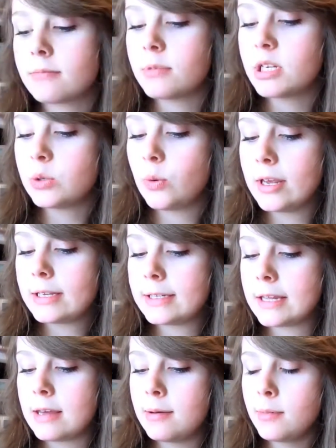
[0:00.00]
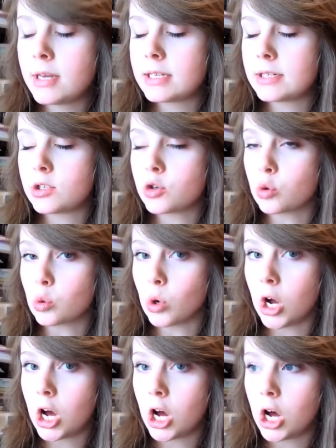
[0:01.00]
This week's theme is
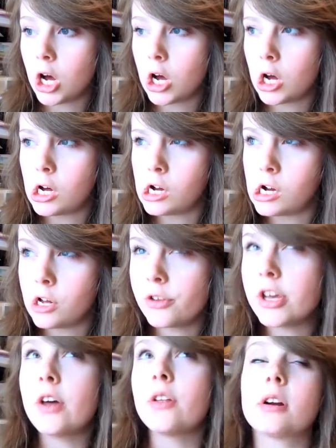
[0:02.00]
draw the other